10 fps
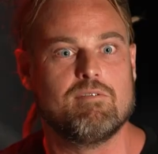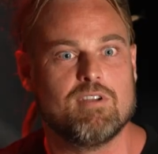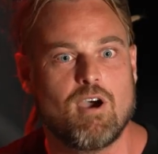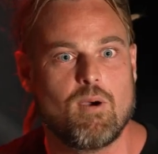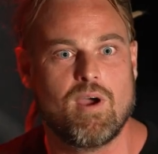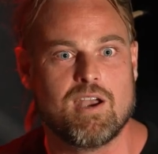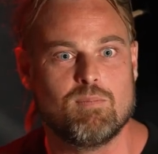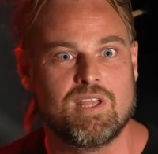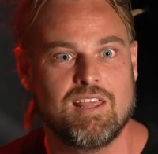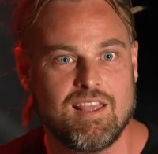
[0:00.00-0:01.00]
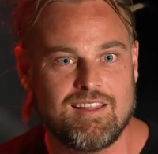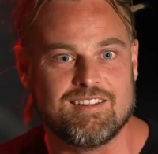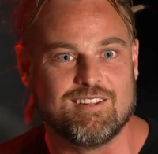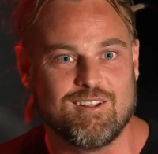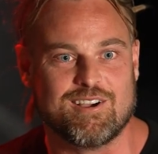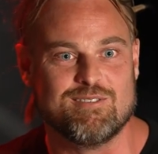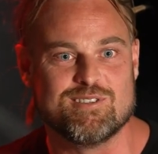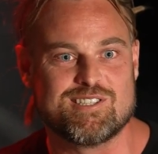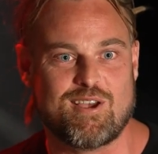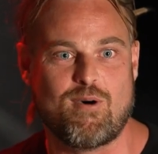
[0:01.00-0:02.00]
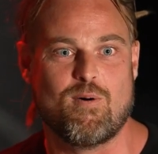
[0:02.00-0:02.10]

even know where to begin. Like, it was so